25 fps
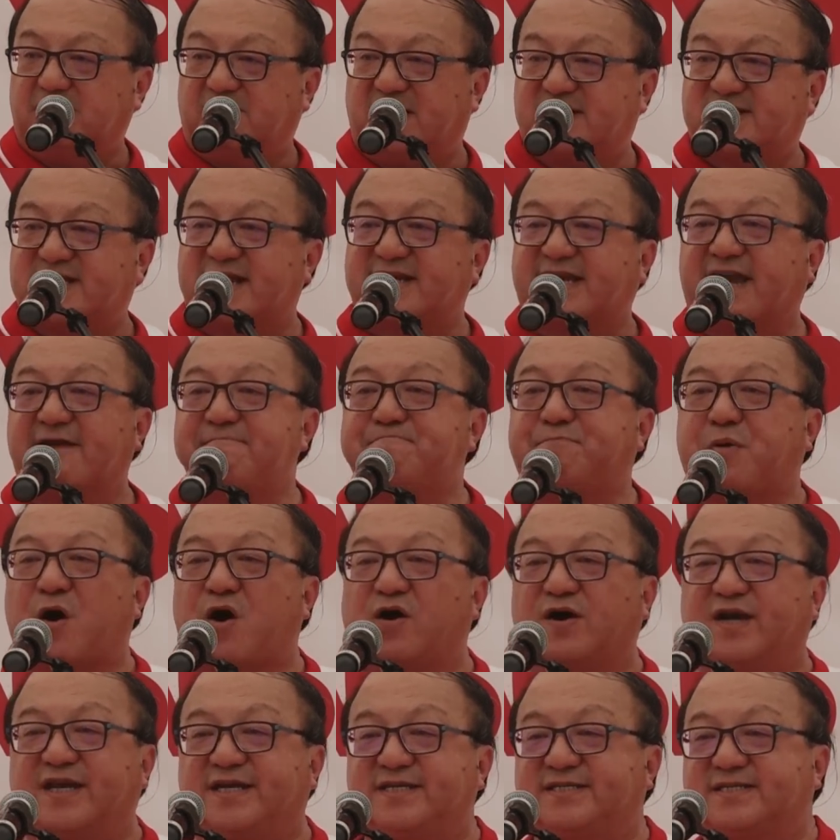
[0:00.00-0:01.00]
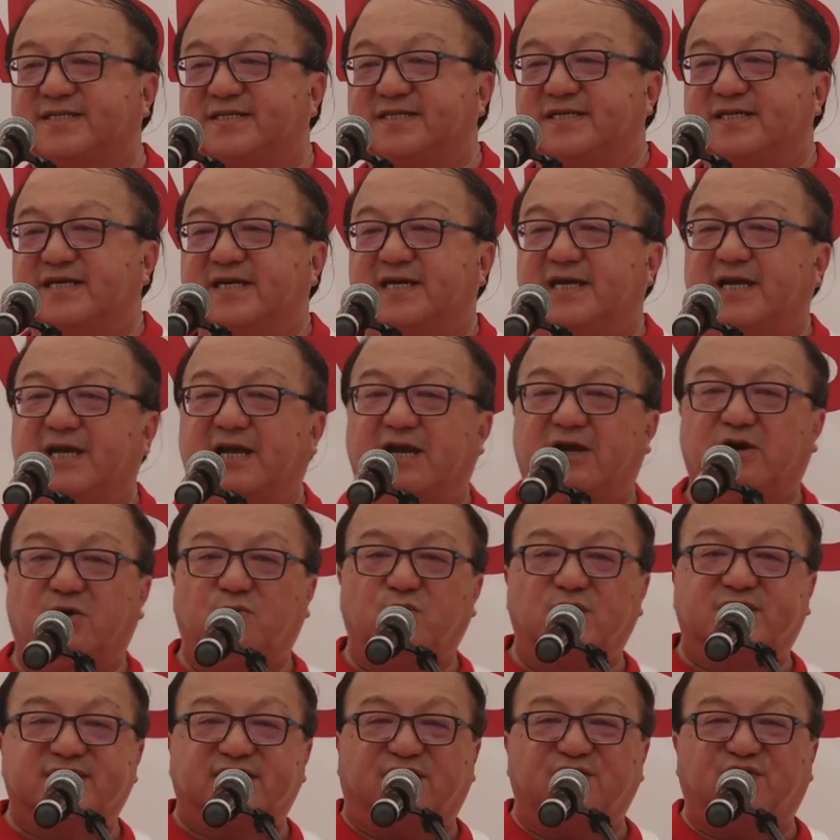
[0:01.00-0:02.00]
My second point,
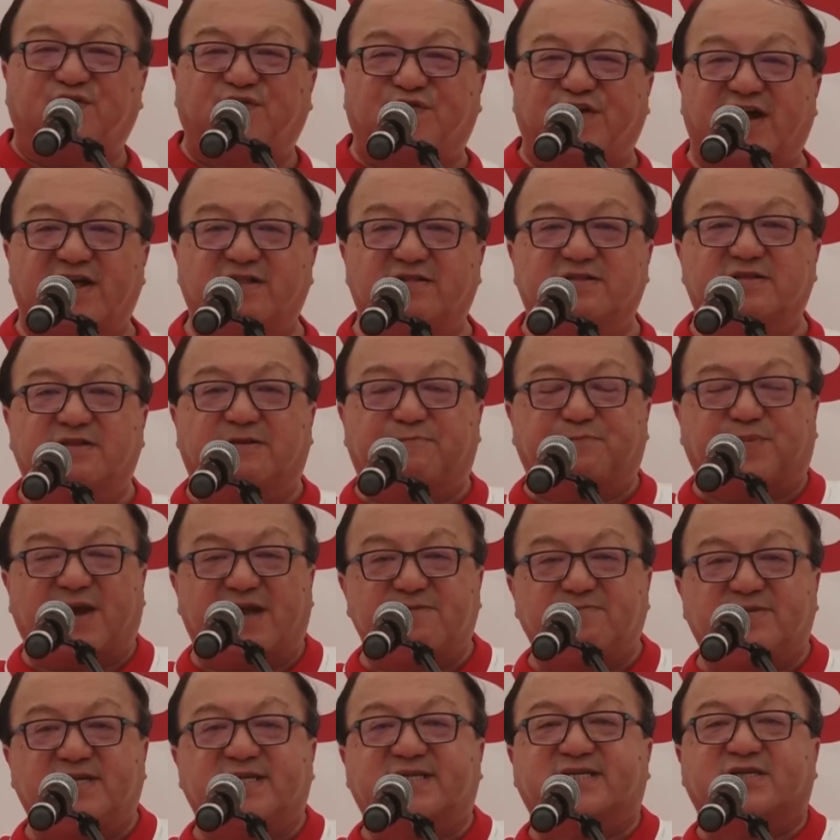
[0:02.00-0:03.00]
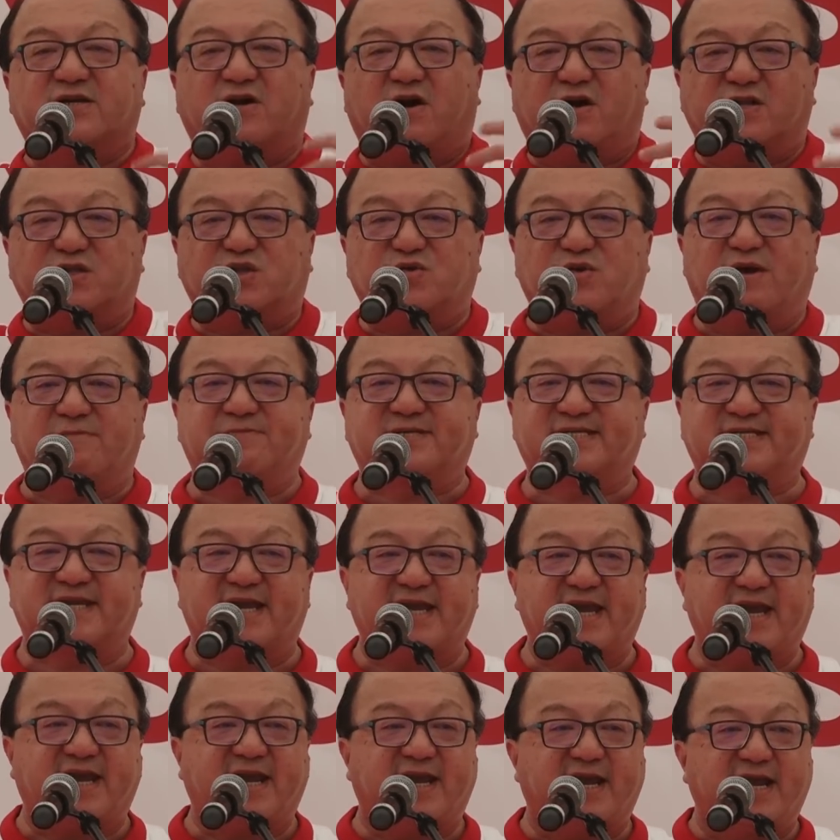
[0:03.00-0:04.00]
which I felt the Prime Minister ought to have
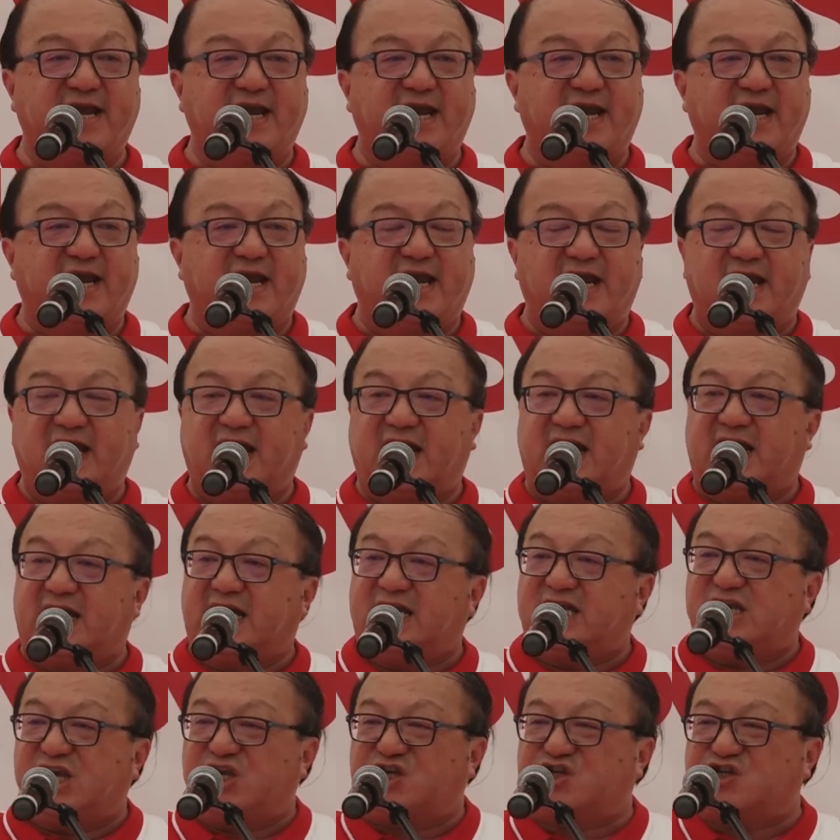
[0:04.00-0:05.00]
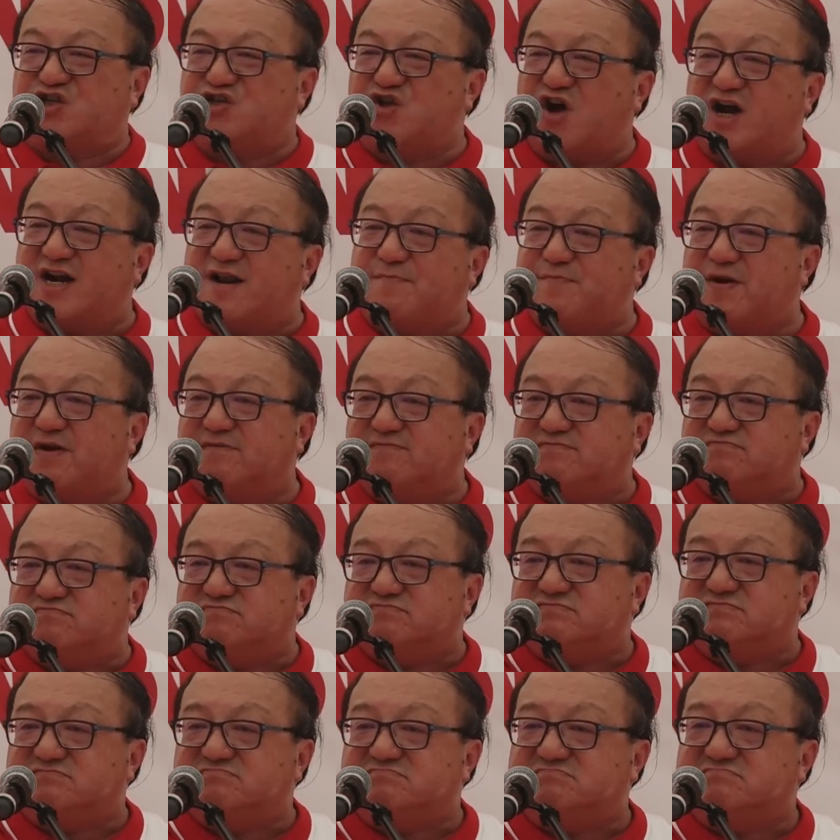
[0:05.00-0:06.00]
said, is not about
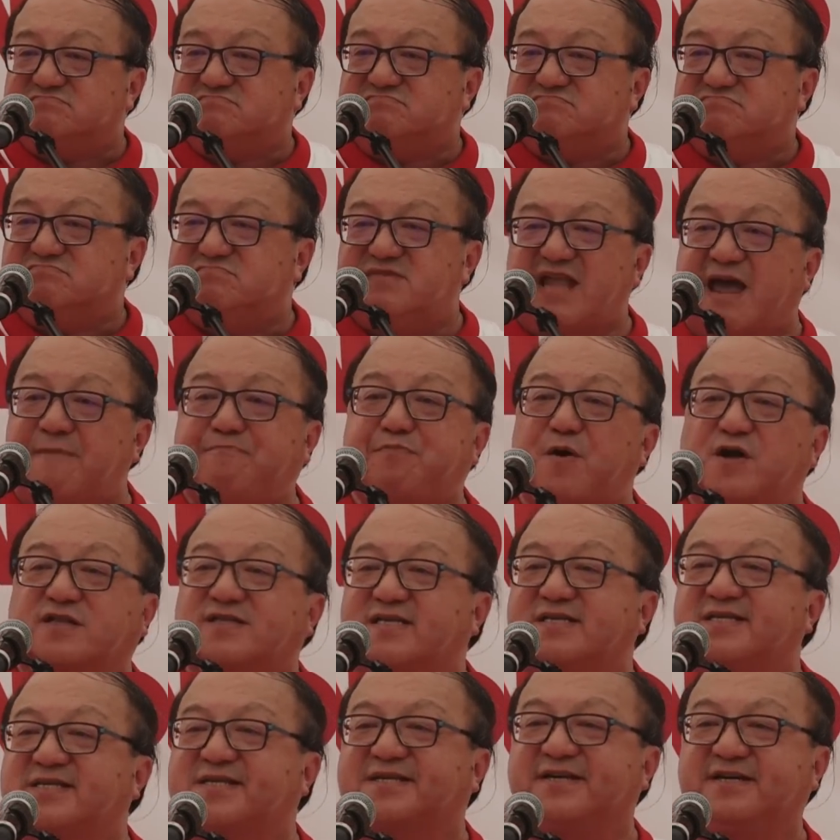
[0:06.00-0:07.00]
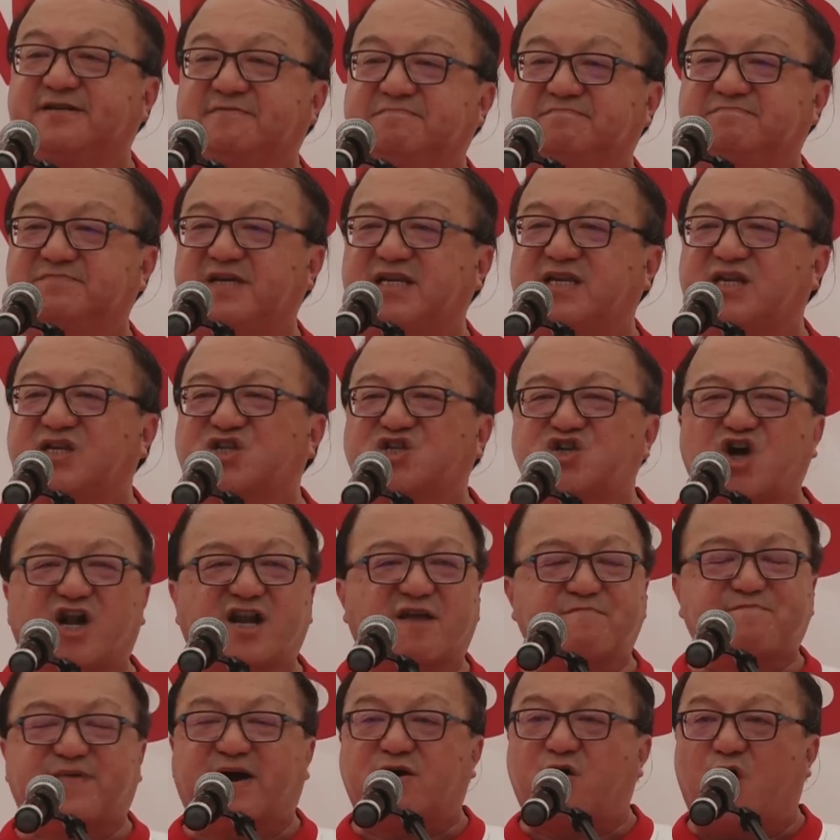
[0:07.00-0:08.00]
nepotism. It is
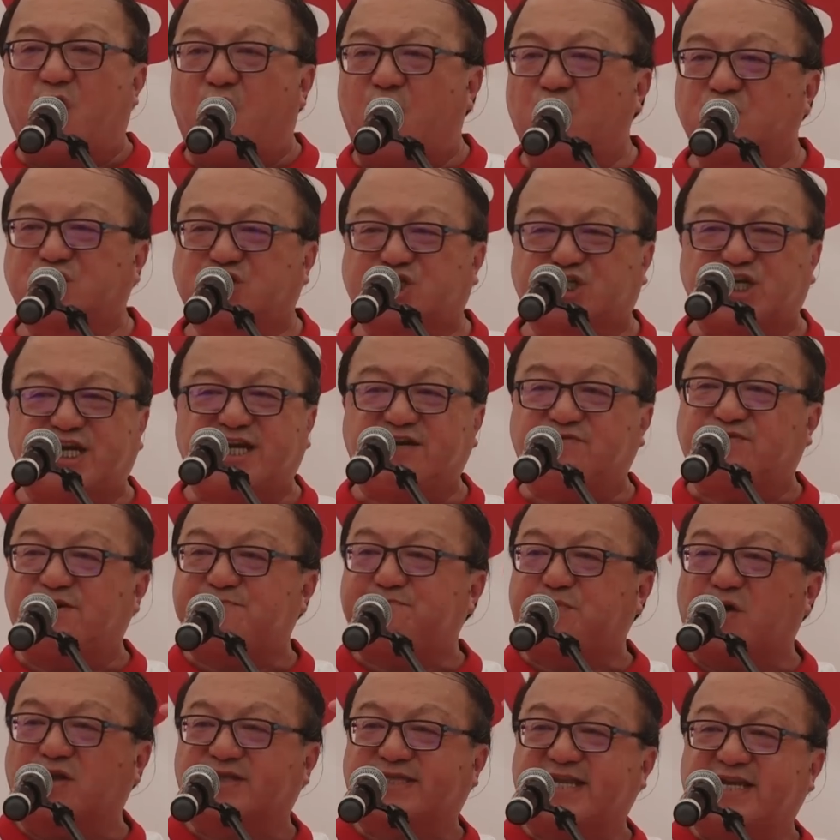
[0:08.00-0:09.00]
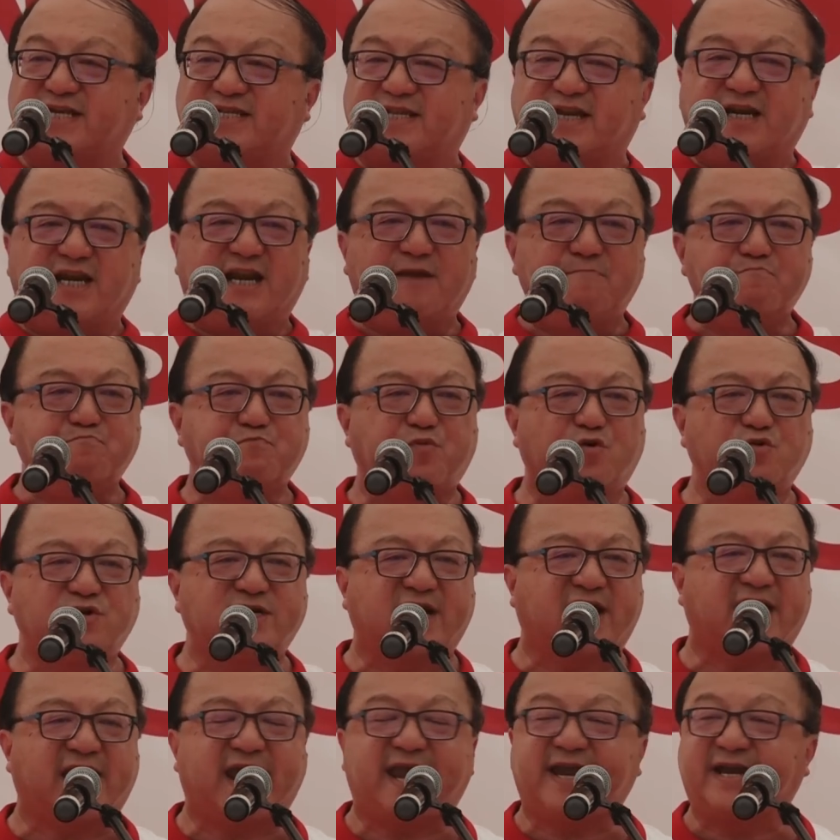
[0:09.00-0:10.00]
not about Ho Ching reporting to Lim
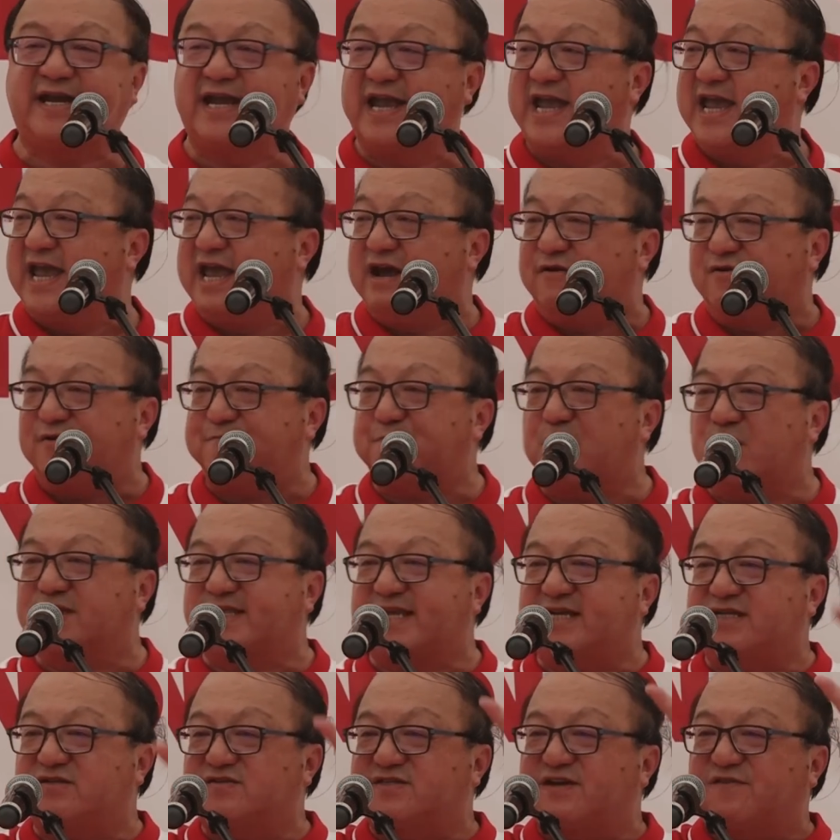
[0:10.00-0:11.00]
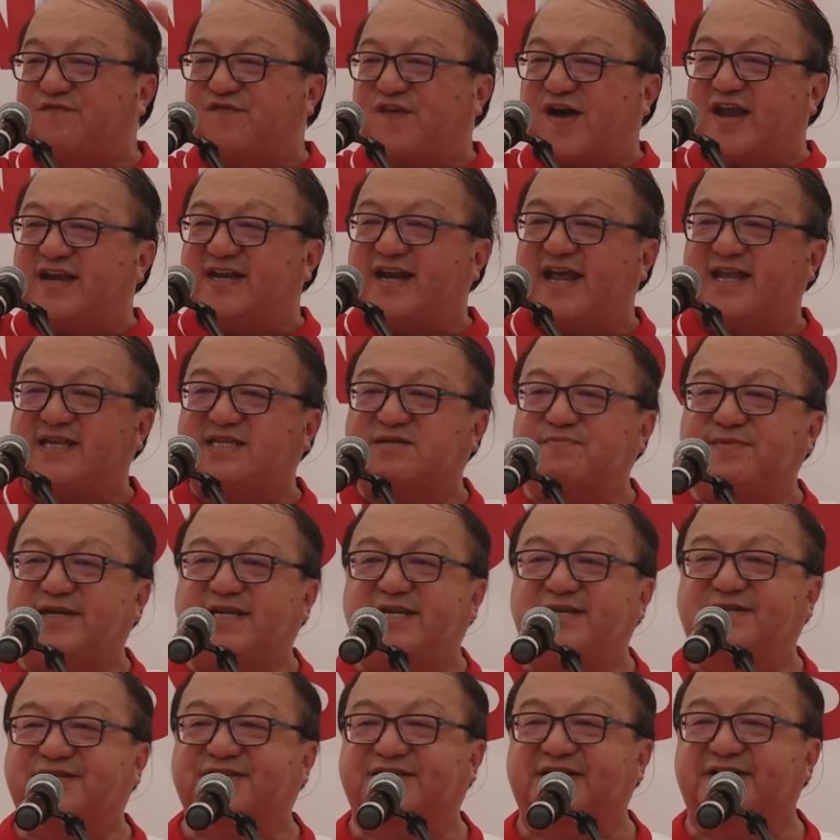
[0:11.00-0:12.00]
Boon Heng, reporting to the Finance
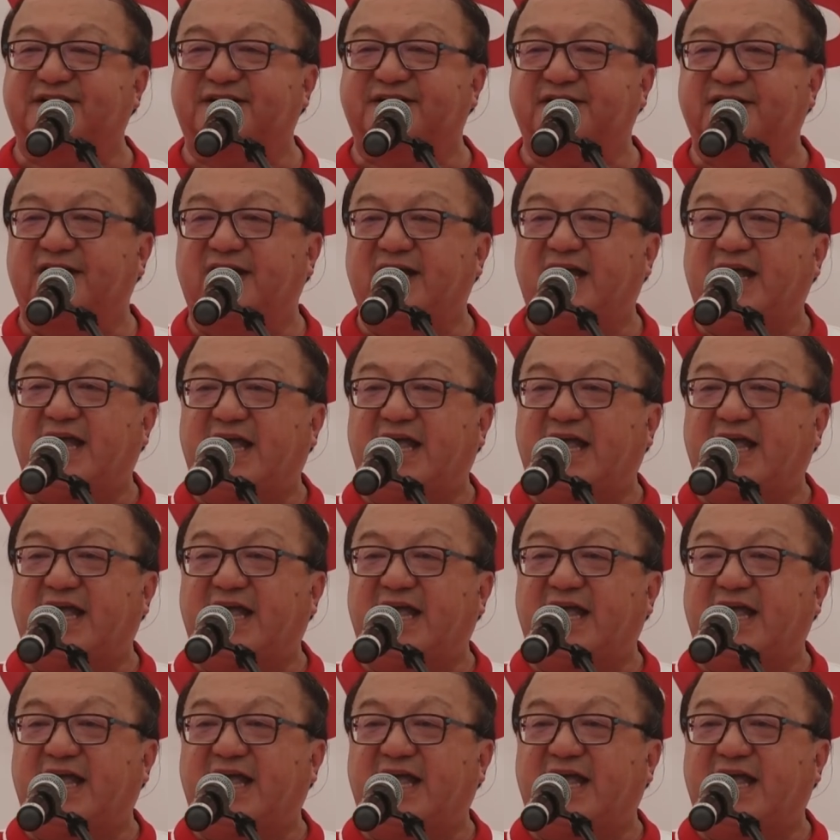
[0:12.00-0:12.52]
Minister.